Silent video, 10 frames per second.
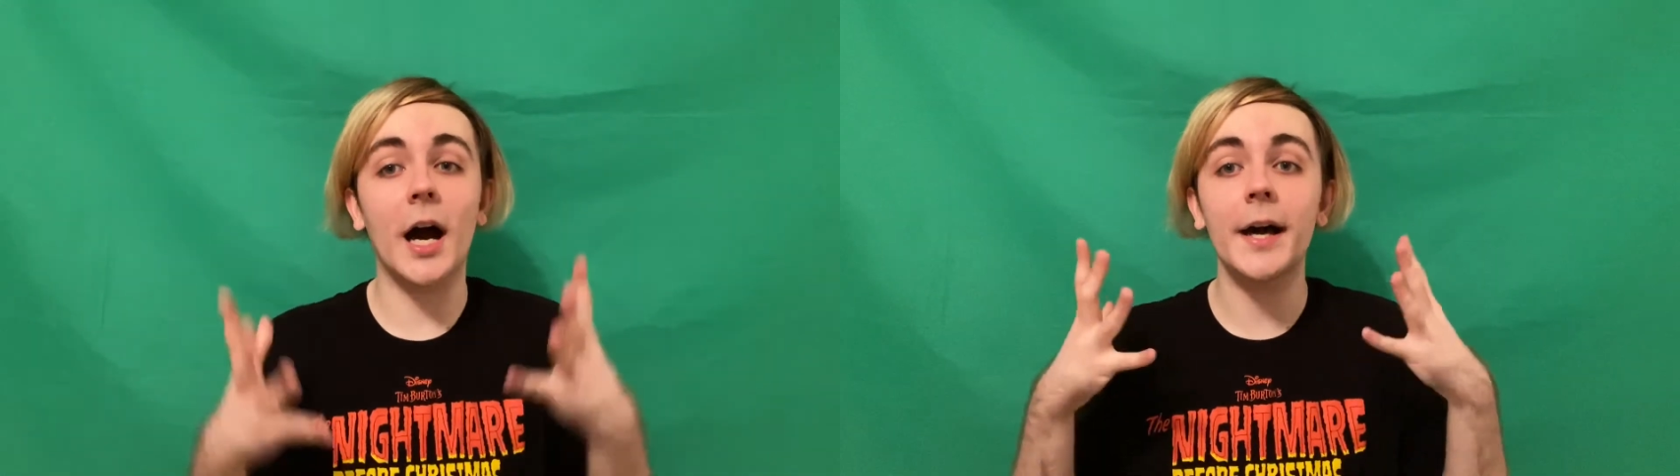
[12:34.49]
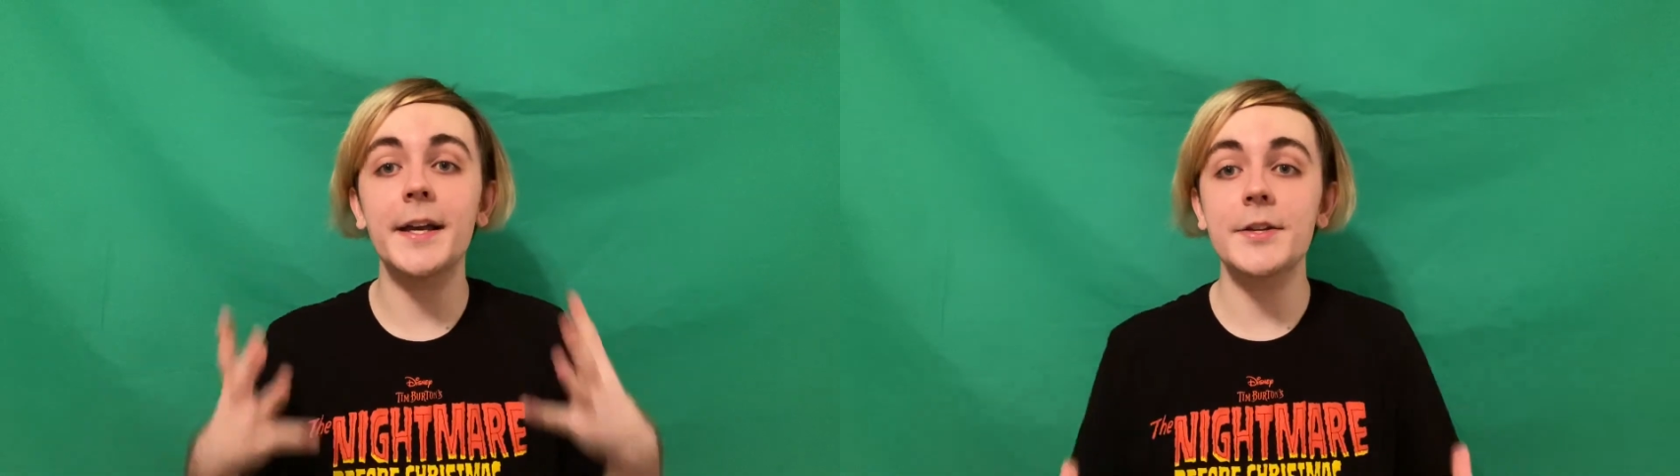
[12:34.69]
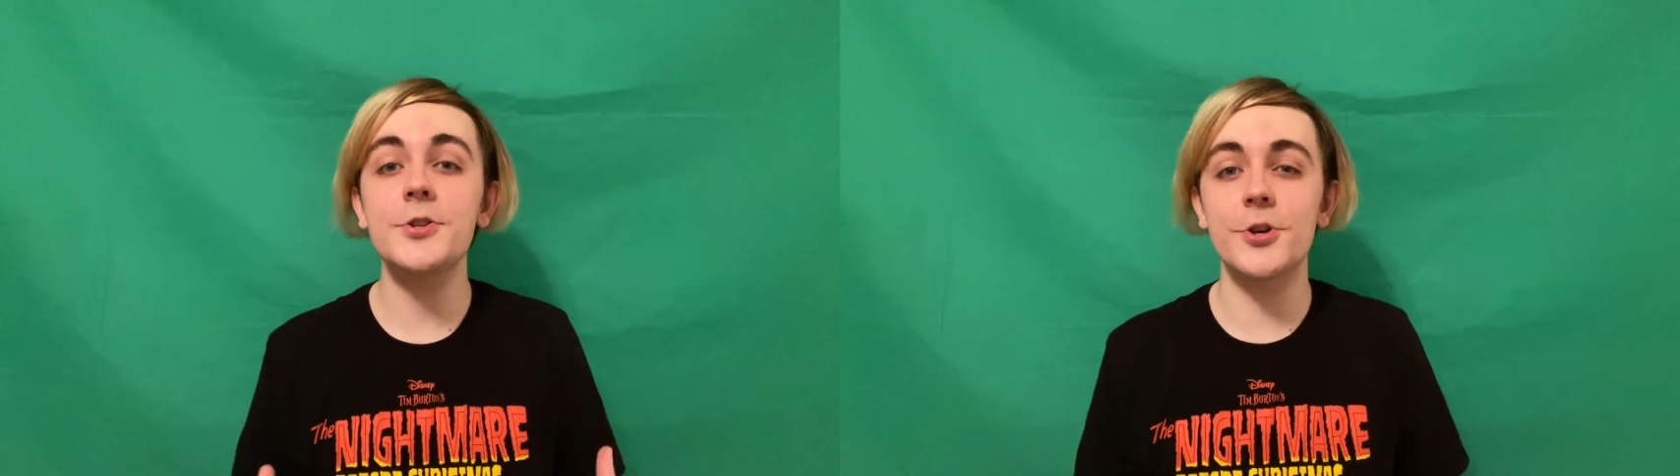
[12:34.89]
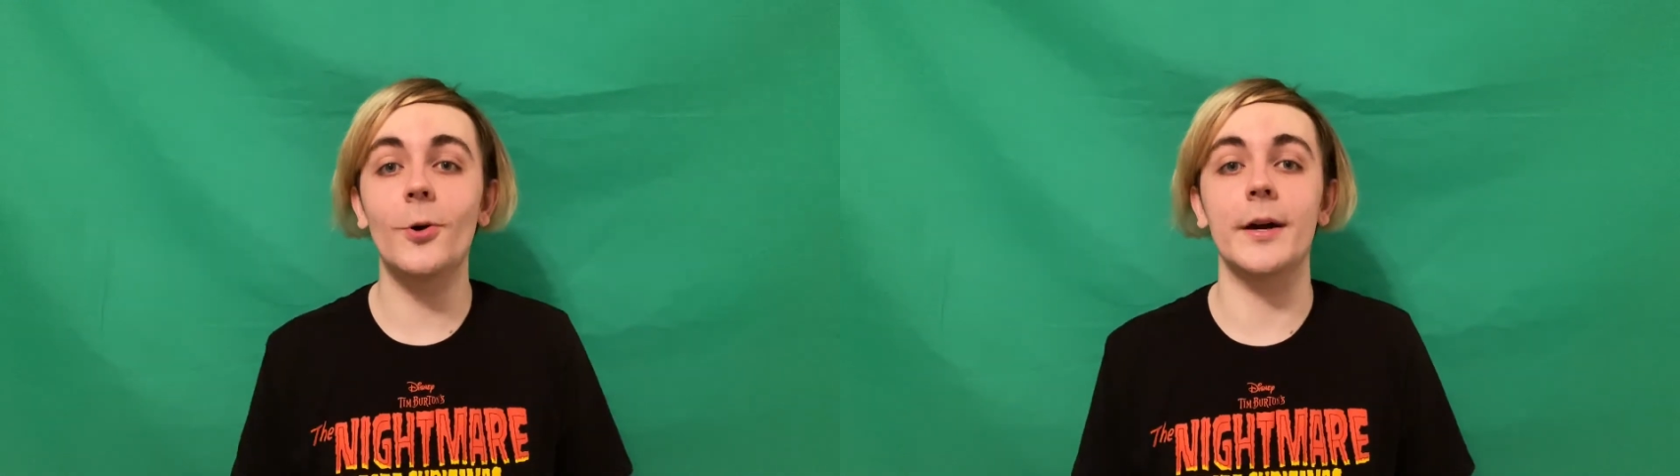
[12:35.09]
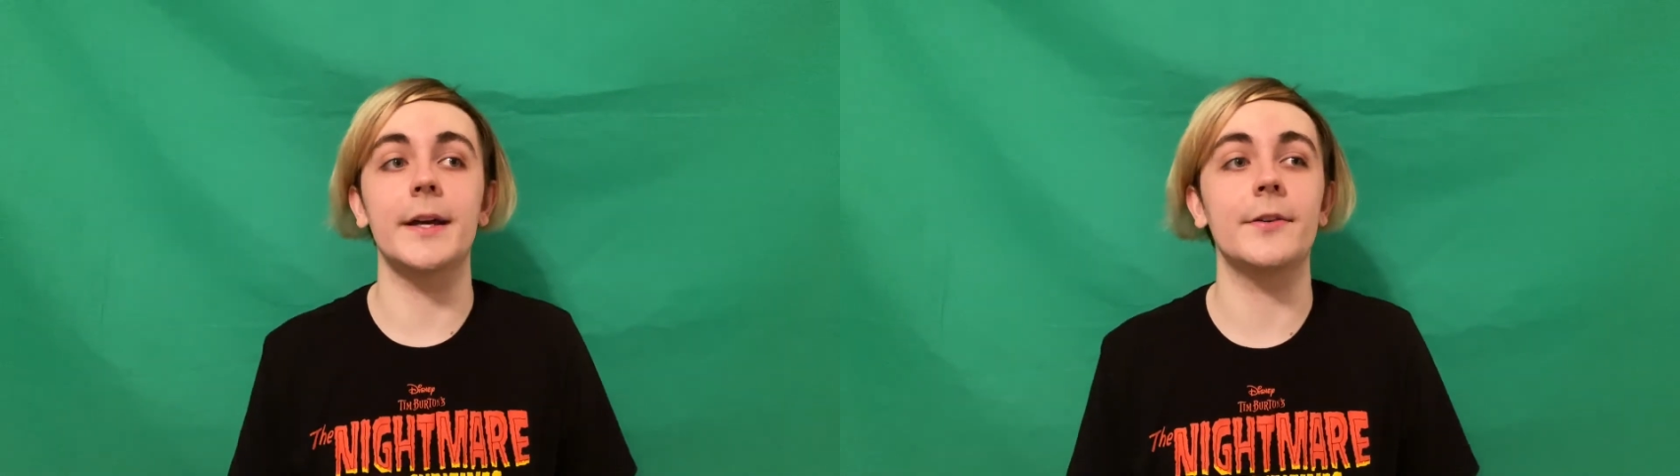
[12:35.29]
I
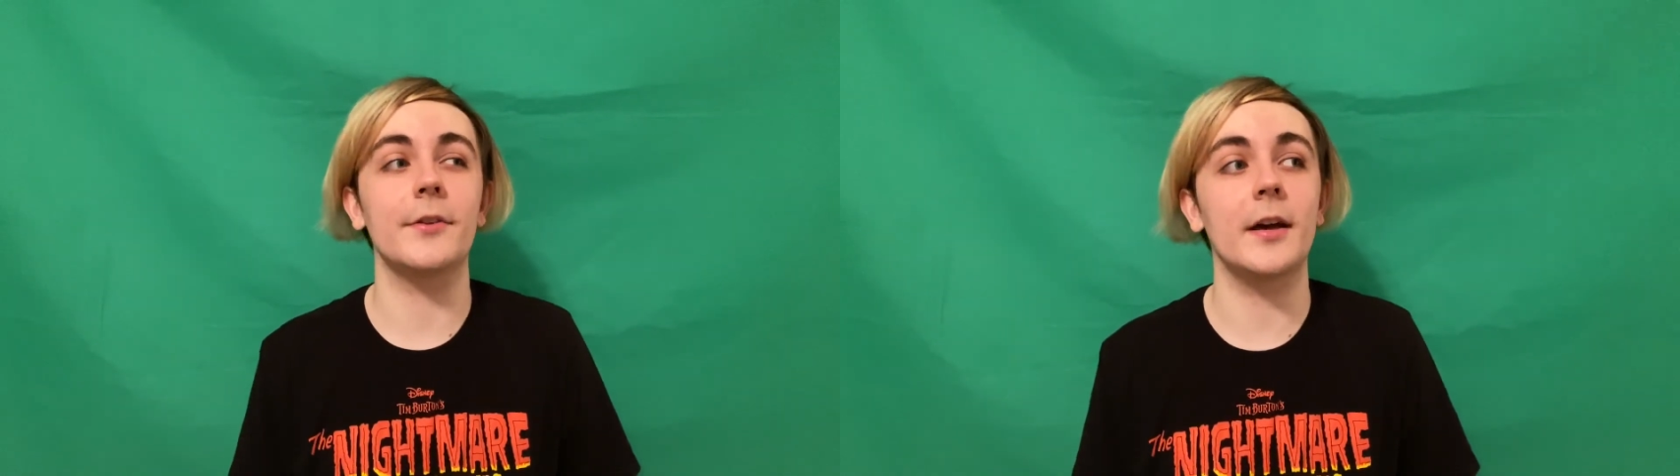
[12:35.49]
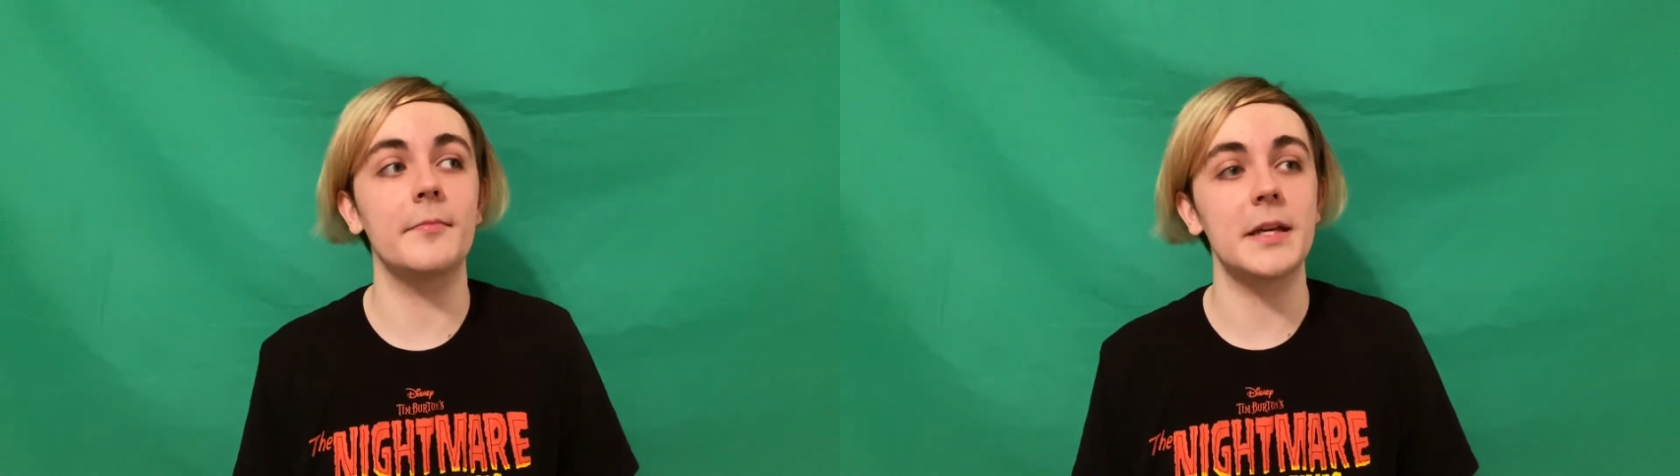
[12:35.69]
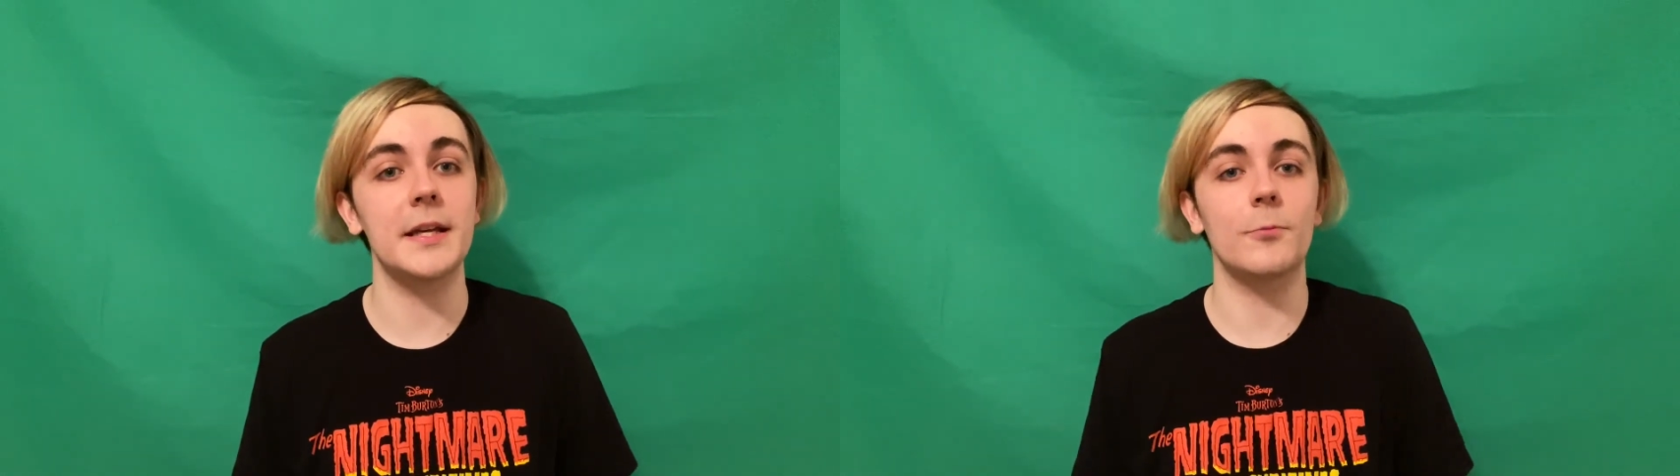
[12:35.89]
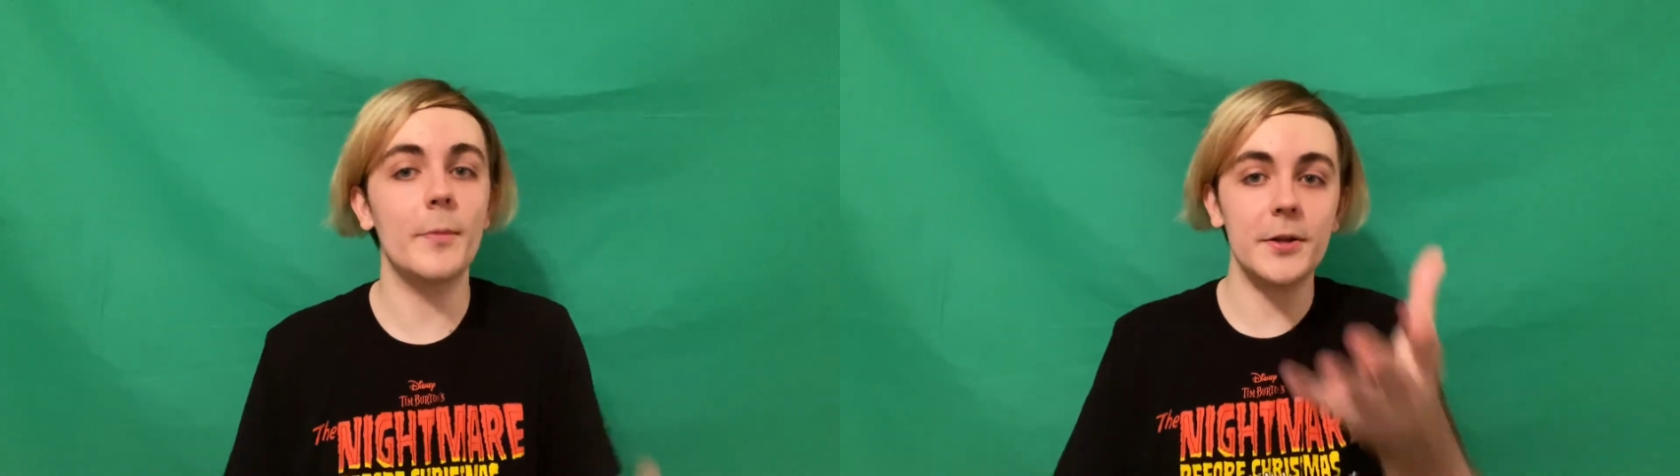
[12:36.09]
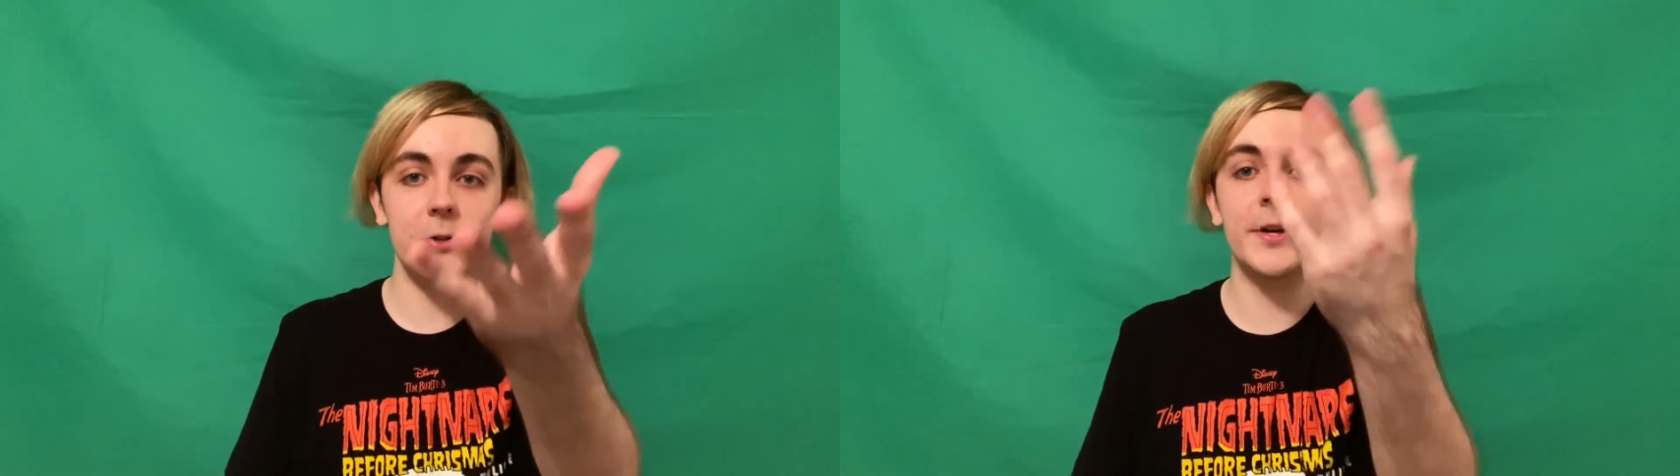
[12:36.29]
enjoy it. I mean, what
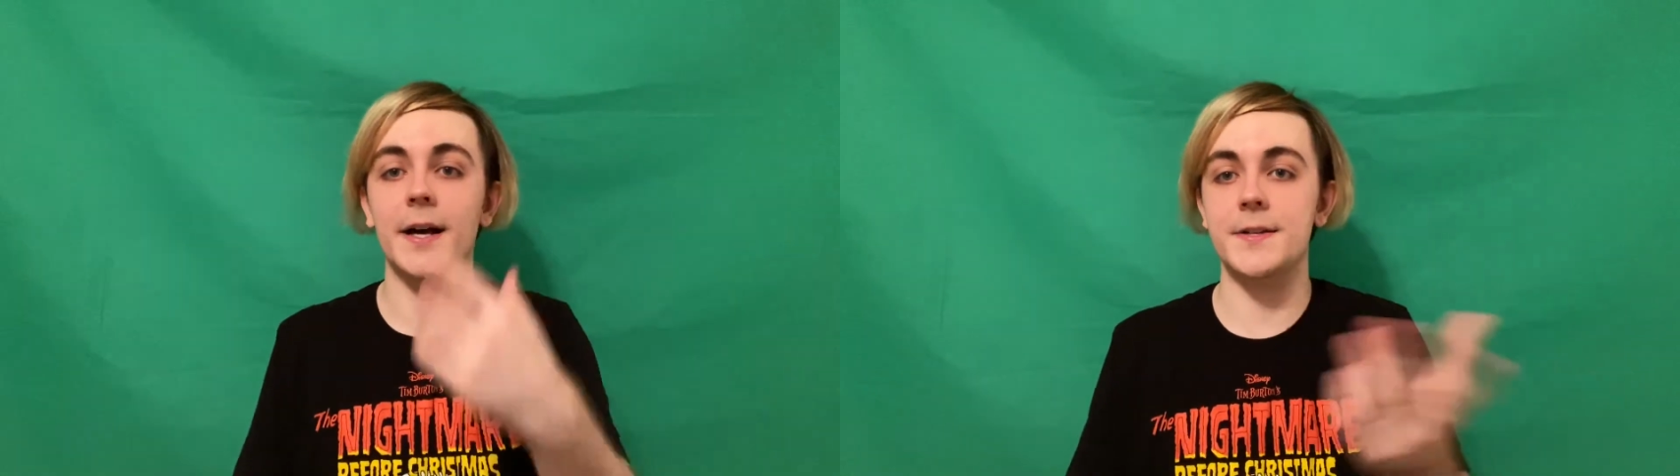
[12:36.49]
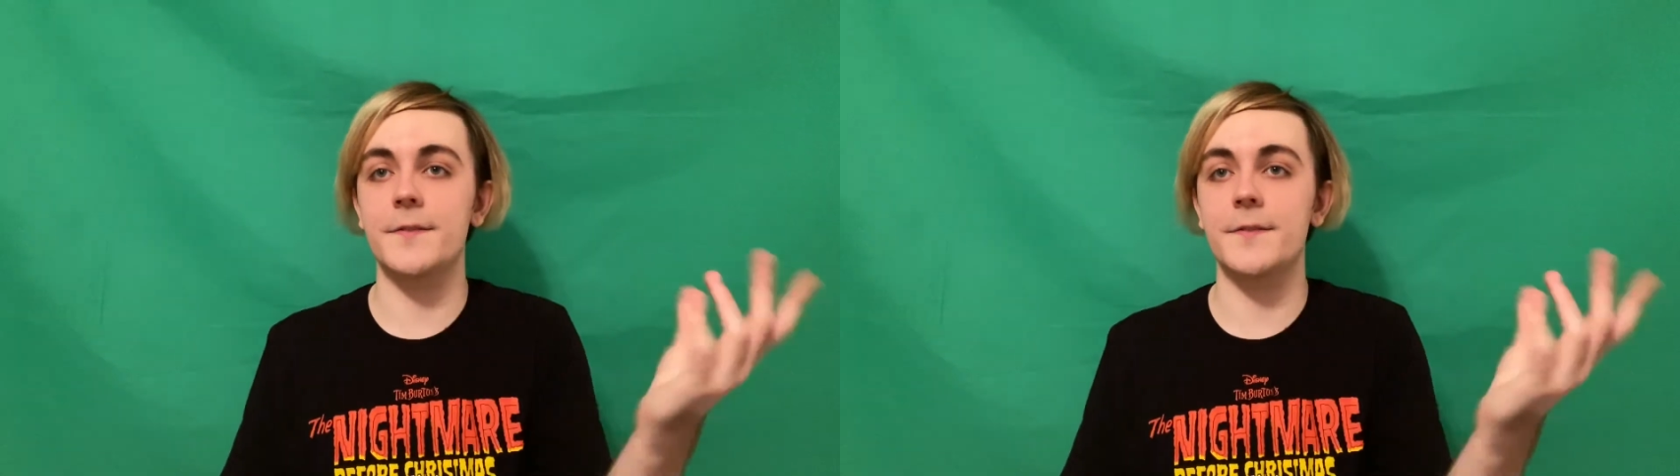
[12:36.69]
about you guys?